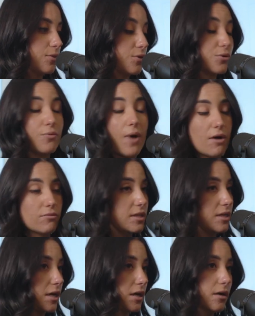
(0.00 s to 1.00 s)
throughout
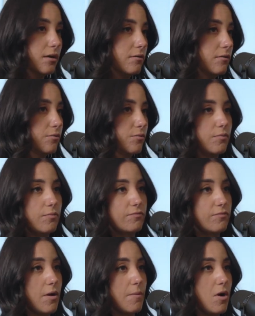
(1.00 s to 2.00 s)
the year
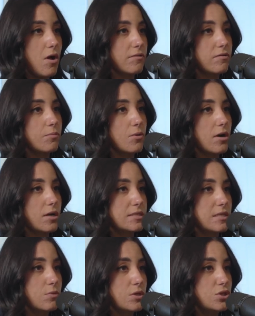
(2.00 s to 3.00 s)
from all of the products
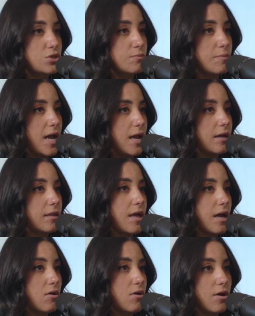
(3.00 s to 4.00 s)
that we do make
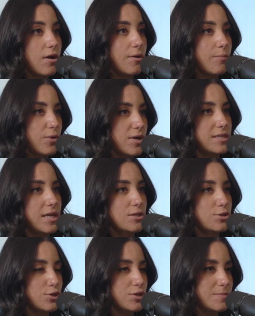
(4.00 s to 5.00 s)
that are breast
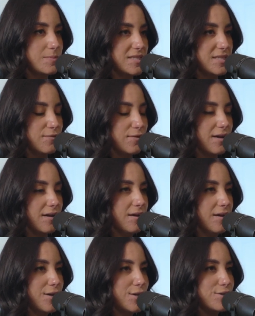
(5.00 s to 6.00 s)
cancer specific.
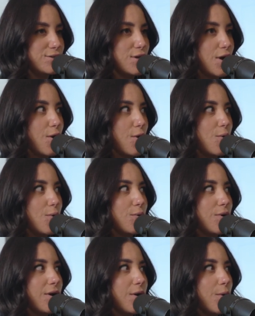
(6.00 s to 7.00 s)
So
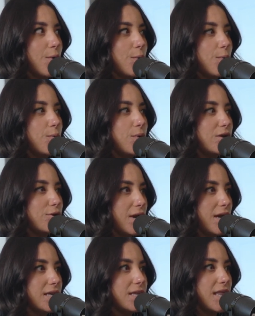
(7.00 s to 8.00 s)
we
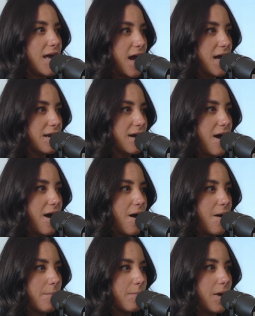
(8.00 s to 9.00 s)
created that
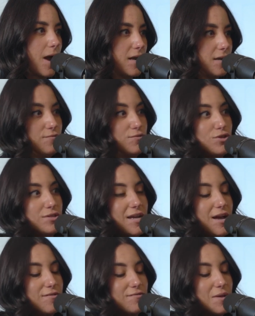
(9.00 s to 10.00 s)
kind of just
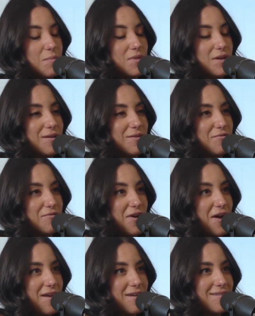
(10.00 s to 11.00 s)
out of something
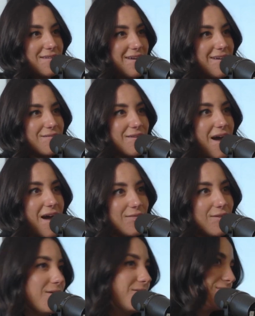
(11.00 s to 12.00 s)
fun, and I
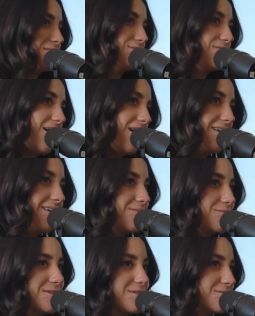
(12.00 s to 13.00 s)
thought it was fun,
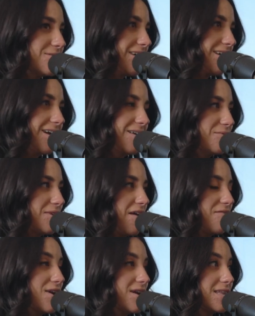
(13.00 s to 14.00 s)
and we were doing it and
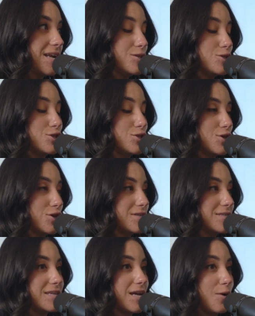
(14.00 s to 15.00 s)
whatever, and then it just
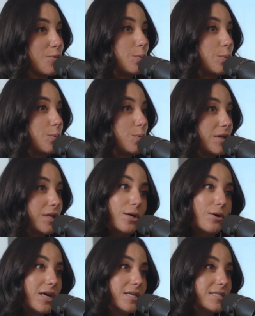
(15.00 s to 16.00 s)
started to get really
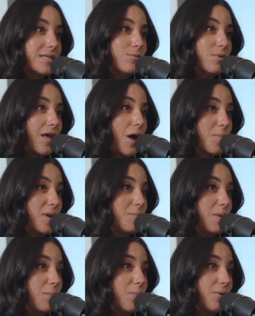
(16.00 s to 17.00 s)
crazy with how many
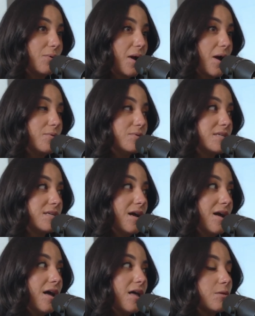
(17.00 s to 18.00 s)
people around
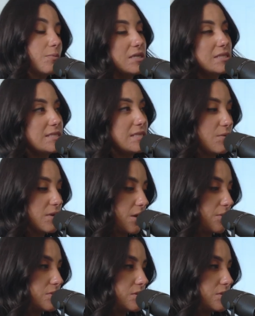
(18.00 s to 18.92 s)
the places that we go